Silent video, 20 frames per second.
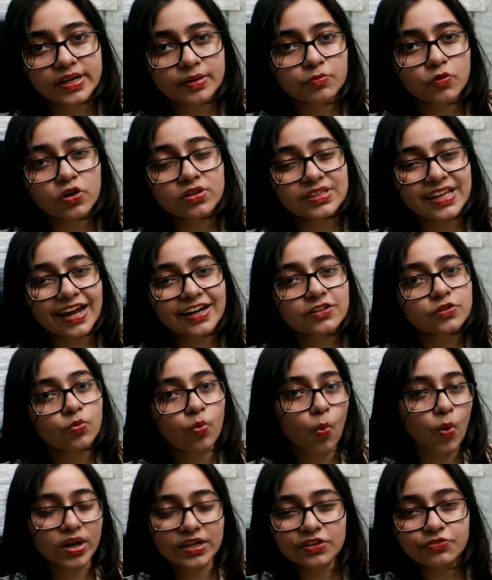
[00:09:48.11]
I'm not that
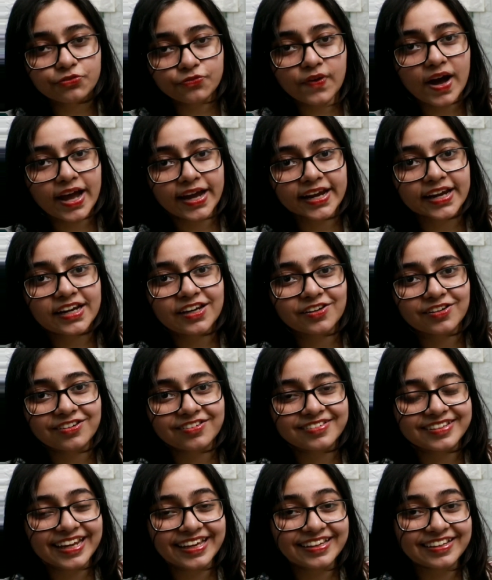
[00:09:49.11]
qualified
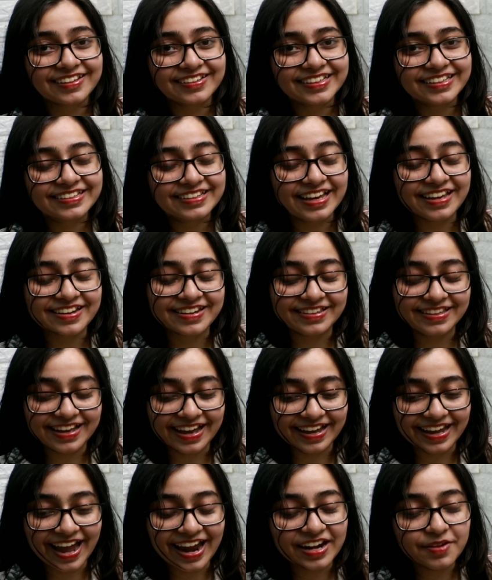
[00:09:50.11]
like in the
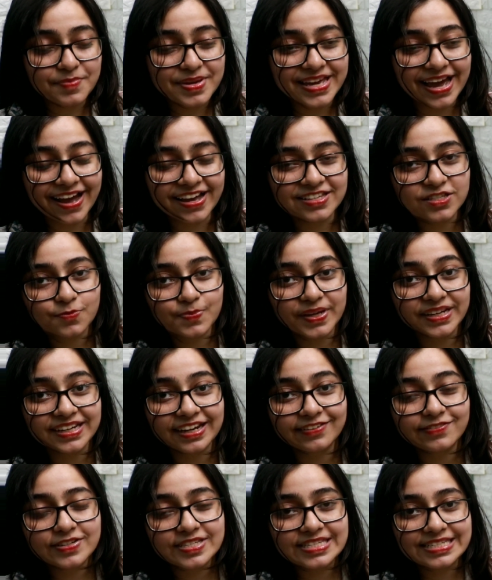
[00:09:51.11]
academic aspect,
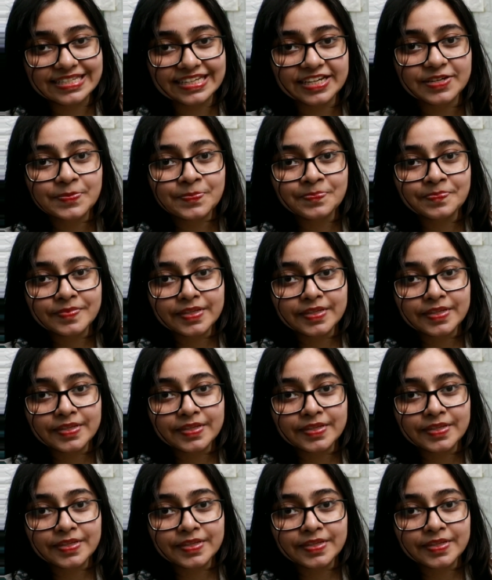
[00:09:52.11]
I would say.